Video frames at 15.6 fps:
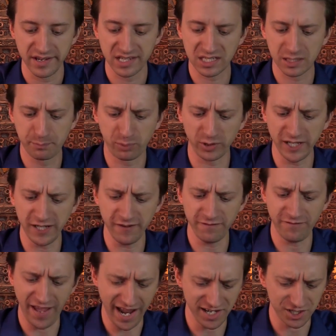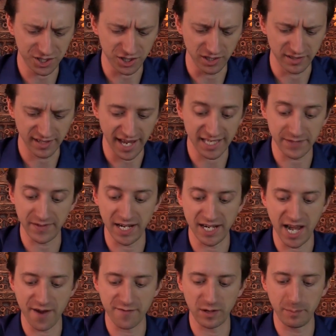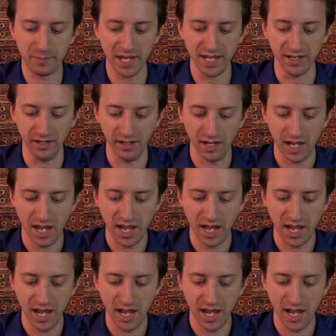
spring vanishes as if it had never been,